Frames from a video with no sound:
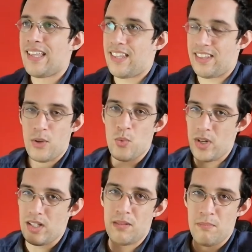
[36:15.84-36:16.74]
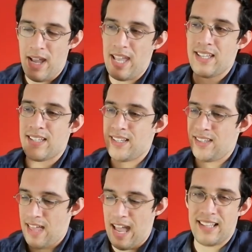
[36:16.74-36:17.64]
that they will
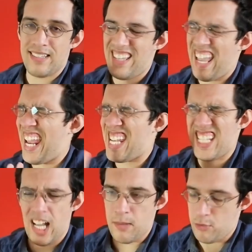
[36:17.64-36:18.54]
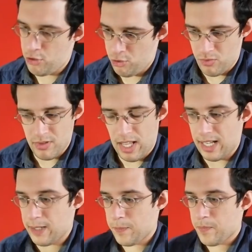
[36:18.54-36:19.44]
make that anytime soon. Like